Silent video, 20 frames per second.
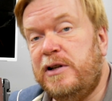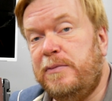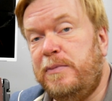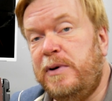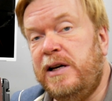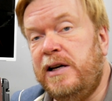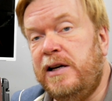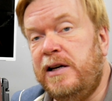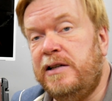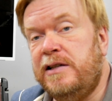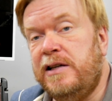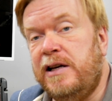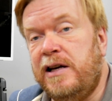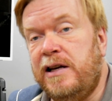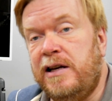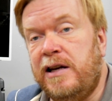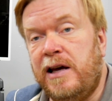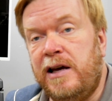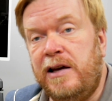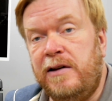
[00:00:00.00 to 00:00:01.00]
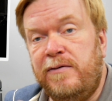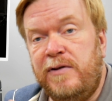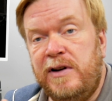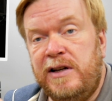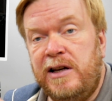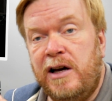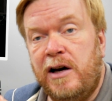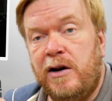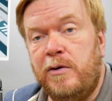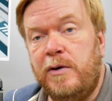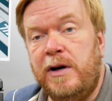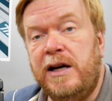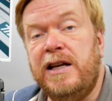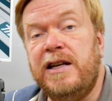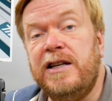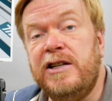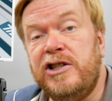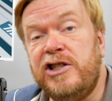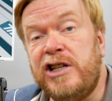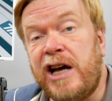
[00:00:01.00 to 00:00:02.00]
appeared in a video
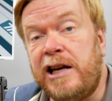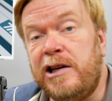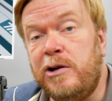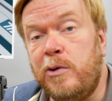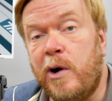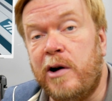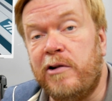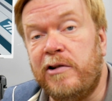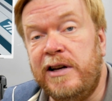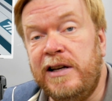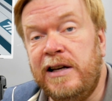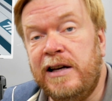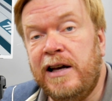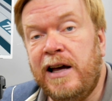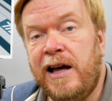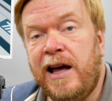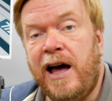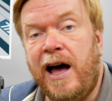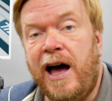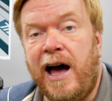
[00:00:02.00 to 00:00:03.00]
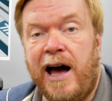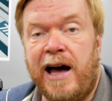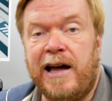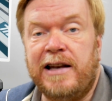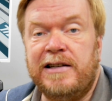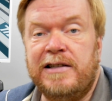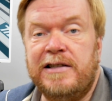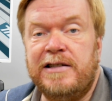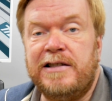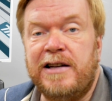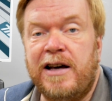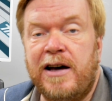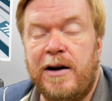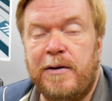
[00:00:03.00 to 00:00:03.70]
in January, and